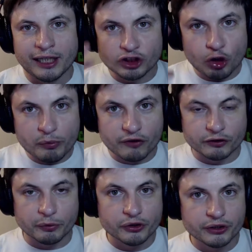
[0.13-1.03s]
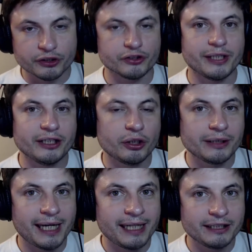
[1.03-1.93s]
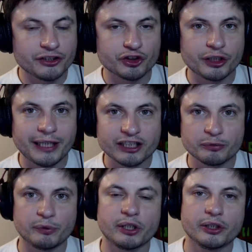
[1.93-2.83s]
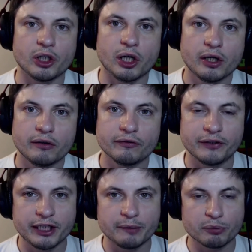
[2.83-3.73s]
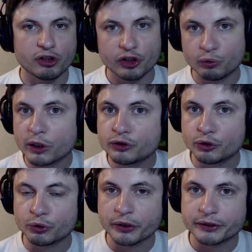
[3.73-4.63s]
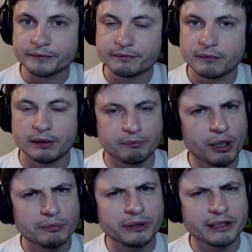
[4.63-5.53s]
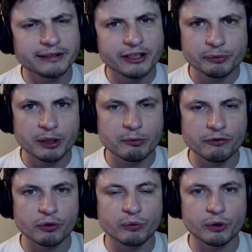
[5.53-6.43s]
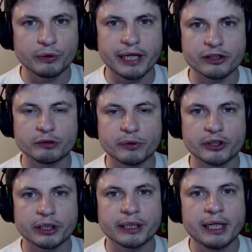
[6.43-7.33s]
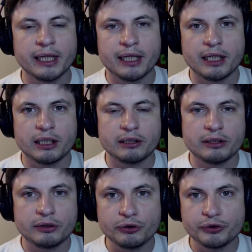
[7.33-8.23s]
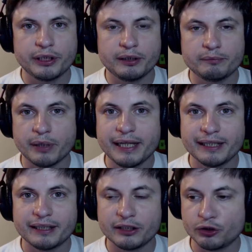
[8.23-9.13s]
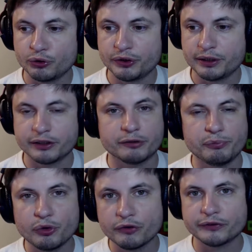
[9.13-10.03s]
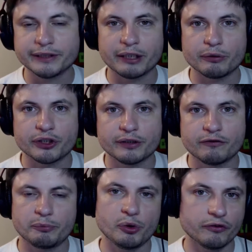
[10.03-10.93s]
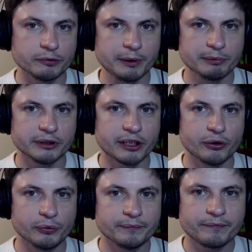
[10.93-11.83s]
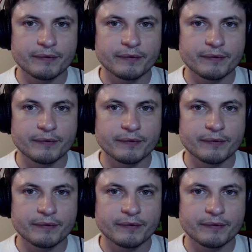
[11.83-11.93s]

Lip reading: Hello beautiful person, this is Anton, and this is the next part of the Project 1 tutorial, and probably the last part before we do the actual project, using Python and using this beautiful language for beautiful people like you.